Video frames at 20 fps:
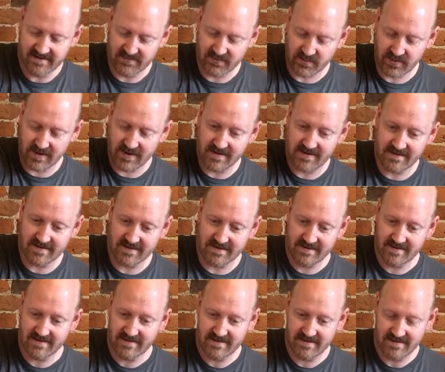is
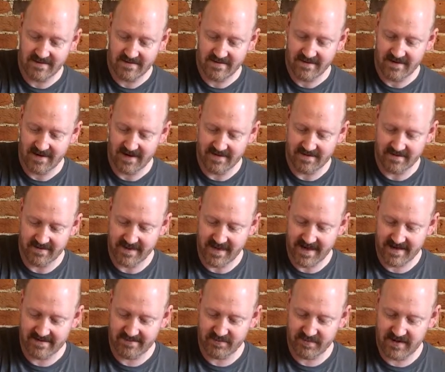wrong, and the
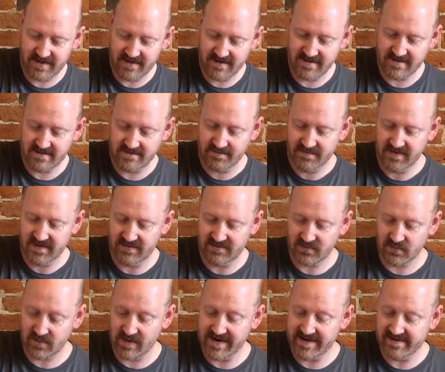last player
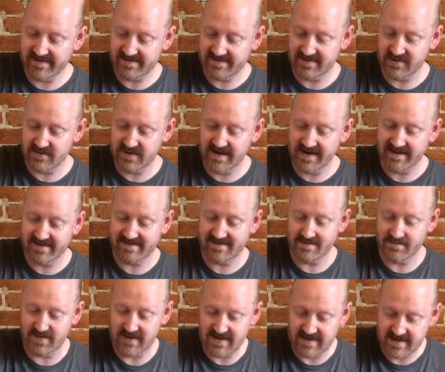is right, so he
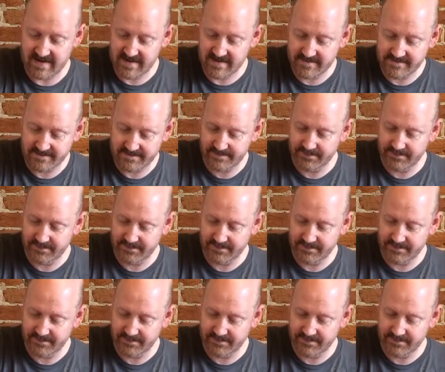gets the B.